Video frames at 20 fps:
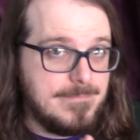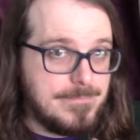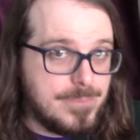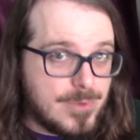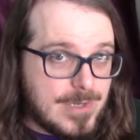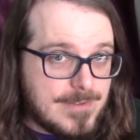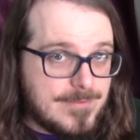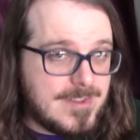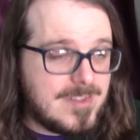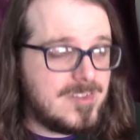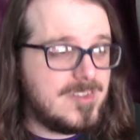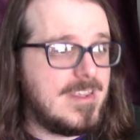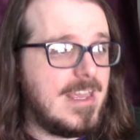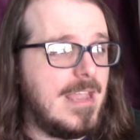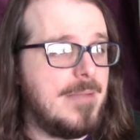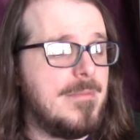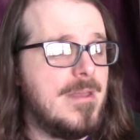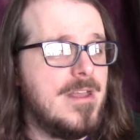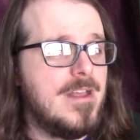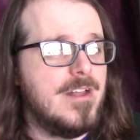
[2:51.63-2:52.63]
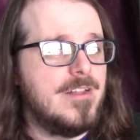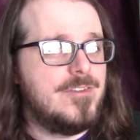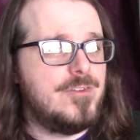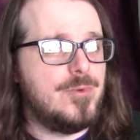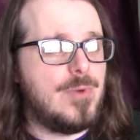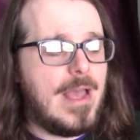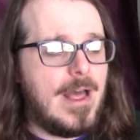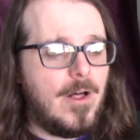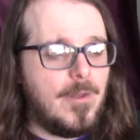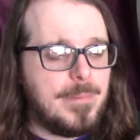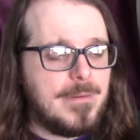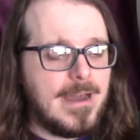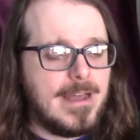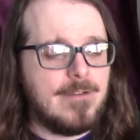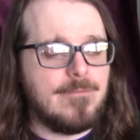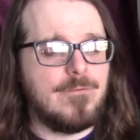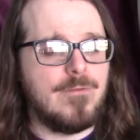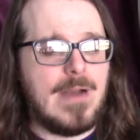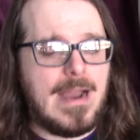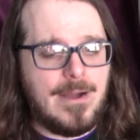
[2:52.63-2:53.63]
previous game to help kind
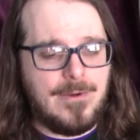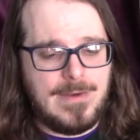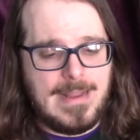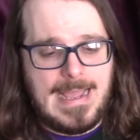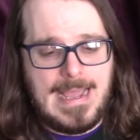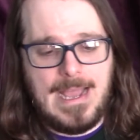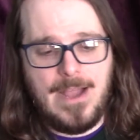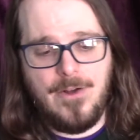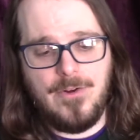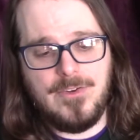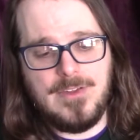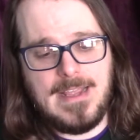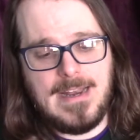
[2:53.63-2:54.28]
of round out.